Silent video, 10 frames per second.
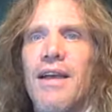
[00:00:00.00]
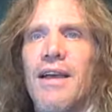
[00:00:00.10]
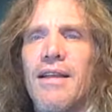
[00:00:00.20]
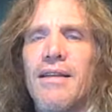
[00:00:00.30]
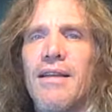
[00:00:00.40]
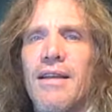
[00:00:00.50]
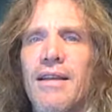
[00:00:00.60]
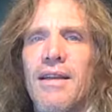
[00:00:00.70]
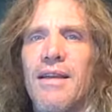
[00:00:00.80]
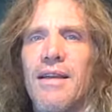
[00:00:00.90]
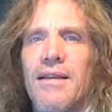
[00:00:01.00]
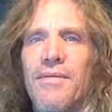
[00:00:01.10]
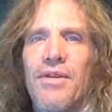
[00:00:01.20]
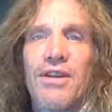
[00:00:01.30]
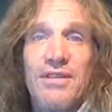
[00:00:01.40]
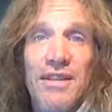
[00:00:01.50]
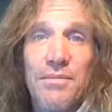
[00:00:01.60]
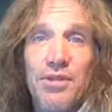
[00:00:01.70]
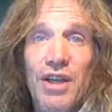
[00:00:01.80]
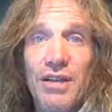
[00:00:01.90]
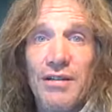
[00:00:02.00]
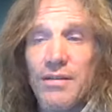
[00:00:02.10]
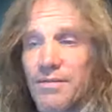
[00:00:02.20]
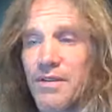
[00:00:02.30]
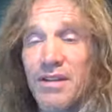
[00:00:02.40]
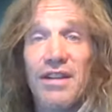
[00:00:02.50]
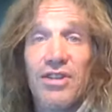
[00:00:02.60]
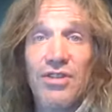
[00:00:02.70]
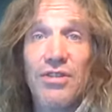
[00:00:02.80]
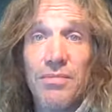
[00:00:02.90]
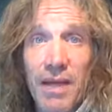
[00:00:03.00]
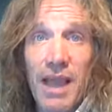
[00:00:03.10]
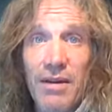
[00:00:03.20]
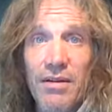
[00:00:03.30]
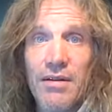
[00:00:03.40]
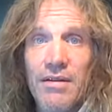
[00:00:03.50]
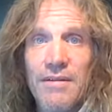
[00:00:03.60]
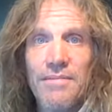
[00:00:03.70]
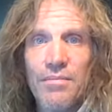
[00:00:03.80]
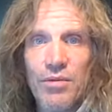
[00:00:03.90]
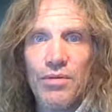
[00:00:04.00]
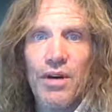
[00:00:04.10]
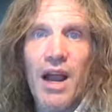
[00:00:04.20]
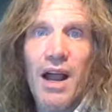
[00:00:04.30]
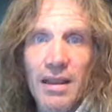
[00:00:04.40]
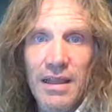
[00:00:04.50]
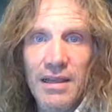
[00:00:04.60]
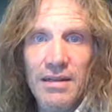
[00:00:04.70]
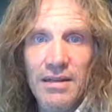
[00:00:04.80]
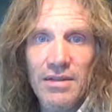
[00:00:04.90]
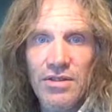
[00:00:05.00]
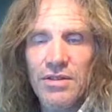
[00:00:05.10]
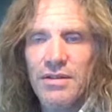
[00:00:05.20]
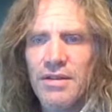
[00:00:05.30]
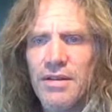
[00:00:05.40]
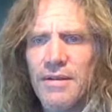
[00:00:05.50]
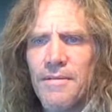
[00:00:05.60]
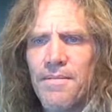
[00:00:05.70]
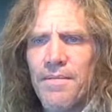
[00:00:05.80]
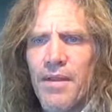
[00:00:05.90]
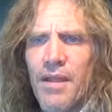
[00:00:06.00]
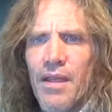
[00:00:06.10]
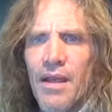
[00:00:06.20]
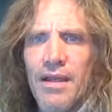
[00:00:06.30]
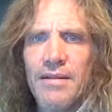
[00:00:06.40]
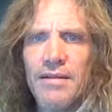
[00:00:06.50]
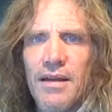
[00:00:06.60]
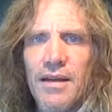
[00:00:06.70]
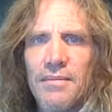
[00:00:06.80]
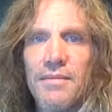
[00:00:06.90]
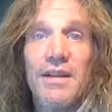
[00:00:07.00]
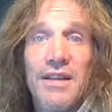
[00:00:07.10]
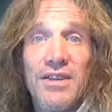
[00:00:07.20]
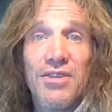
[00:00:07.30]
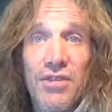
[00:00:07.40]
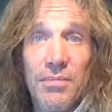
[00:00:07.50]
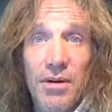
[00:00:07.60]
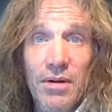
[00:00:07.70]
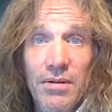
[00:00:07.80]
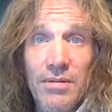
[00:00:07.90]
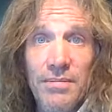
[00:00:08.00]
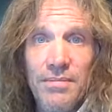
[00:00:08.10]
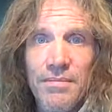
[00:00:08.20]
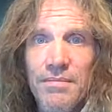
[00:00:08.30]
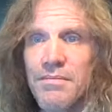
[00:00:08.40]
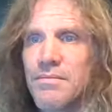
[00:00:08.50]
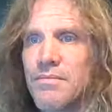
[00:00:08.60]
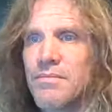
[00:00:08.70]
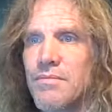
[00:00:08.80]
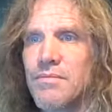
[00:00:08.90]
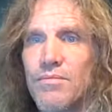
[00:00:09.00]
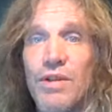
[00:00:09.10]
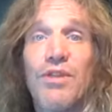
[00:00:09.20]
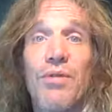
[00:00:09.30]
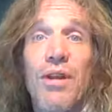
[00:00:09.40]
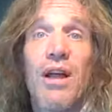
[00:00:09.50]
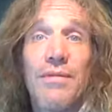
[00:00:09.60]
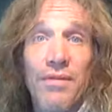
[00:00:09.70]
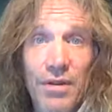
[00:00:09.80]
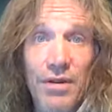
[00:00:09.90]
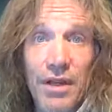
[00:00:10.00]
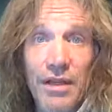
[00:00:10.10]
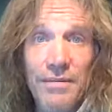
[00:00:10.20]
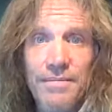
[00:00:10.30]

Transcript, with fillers: and in, in a very subjective, conditioned manner. We're highly conditioned and um, conditionable we do a lot of learning